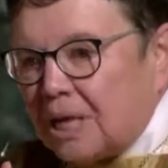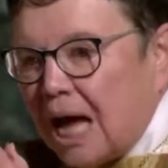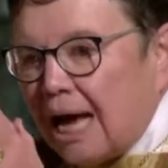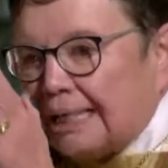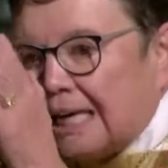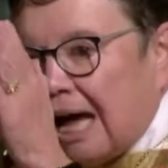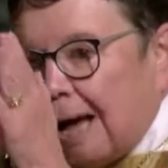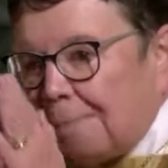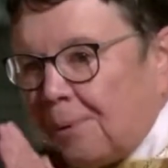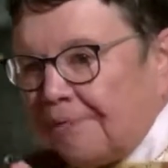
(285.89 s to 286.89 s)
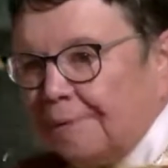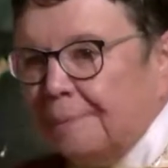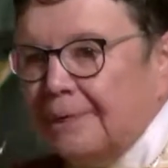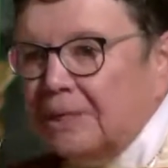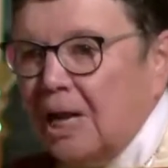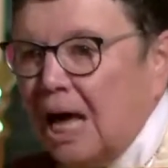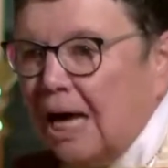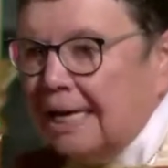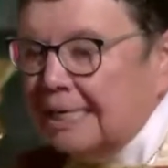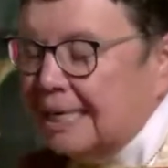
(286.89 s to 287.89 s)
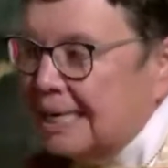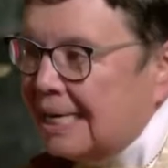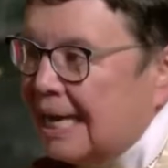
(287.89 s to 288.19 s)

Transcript: line up on the midline,